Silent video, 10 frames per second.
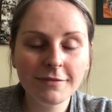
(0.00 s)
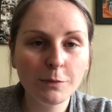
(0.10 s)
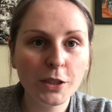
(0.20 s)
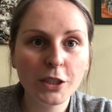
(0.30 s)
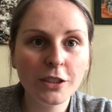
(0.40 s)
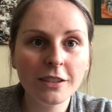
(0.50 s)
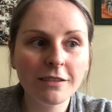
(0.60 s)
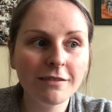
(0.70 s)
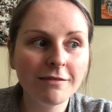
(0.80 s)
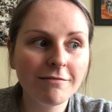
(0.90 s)
which
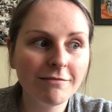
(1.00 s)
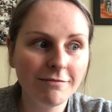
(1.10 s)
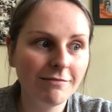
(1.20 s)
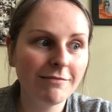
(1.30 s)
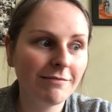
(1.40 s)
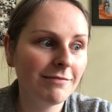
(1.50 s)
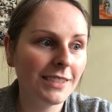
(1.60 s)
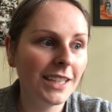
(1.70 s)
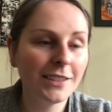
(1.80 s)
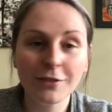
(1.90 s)

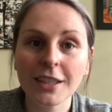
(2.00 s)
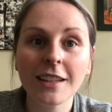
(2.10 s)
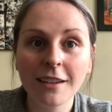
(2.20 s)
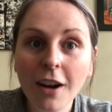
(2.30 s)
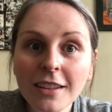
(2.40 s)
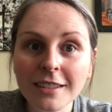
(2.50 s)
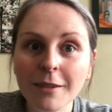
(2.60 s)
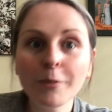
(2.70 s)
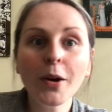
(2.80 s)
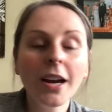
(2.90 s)
is freaking
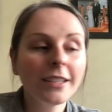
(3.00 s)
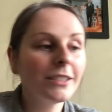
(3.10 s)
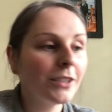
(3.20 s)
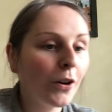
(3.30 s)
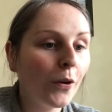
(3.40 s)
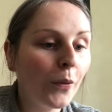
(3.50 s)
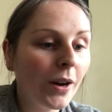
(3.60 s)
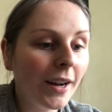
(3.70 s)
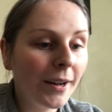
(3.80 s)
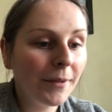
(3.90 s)
awesome. So
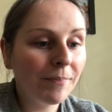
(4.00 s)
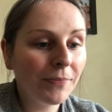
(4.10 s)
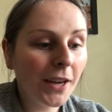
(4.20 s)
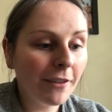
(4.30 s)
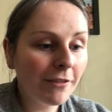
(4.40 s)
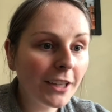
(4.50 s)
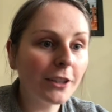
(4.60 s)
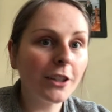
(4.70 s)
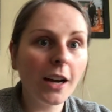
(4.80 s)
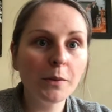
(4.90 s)
um, I
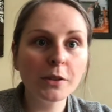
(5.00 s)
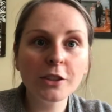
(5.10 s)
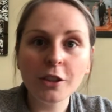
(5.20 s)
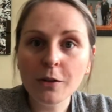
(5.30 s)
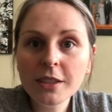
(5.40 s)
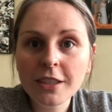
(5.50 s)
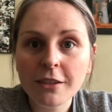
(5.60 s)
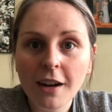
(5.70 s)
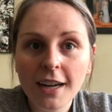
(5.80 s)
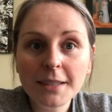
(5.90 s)
figured I would show it to you
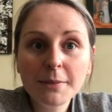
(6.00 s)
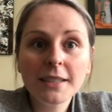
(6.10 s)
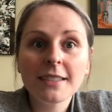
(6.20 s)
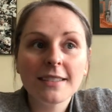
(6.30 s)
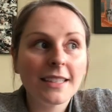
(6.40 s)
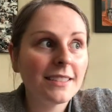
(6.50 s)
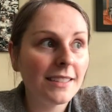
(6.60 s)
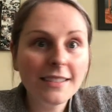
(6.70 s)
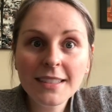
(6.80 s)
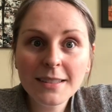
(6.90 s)
guys because they
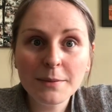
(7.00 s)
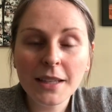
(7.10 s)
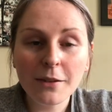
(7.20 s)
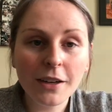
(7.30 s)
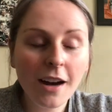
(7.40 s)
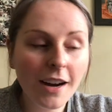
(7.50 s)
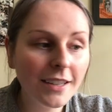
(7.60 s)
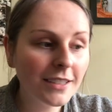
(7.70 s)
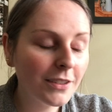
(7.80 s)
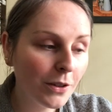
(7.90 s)
sent it to me. They were
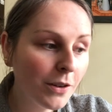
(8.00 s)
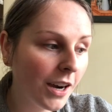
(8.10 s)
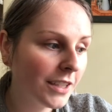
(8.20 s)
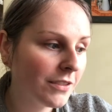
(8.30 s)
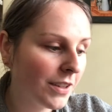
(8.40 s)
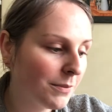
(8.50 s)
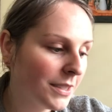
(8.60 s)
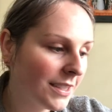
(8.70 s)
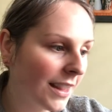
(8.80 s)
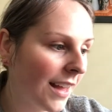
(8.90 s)
kind, so kind of them to
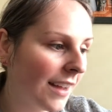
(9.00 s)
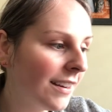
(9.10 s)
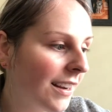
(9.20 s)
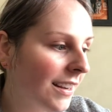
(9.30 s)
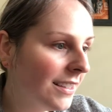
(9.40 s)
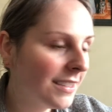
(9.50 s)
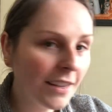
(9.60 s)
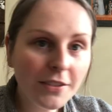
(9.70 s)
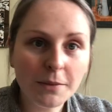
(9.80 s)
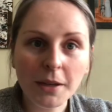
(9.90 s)
send that
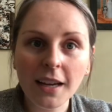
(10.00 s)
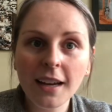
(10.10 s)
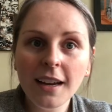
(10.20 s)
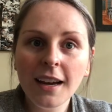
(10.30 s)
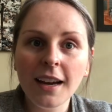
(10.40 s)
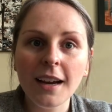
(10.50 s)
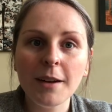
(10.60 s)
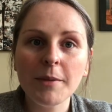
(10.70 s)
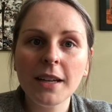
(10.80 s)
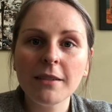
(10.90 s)
stuff to me.
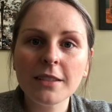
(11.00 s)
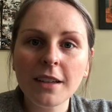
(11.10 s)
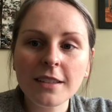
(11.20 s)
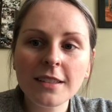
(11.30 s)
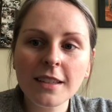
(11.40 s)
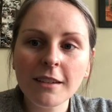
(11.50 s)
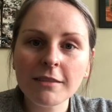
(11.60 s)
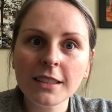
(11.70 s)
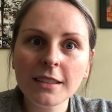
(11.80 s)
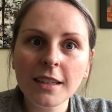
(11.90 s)
Um, and it was honestly a
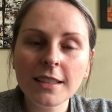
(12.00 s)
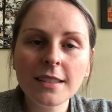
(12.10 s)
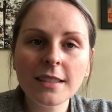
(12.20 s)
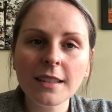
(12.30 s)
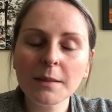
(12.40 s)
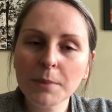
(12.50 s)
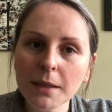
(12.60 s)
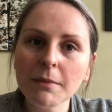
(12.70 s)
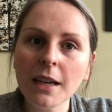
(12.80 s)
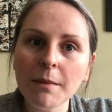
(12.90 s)
really nice like
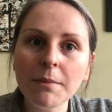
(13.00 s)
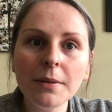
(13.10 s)
pick me up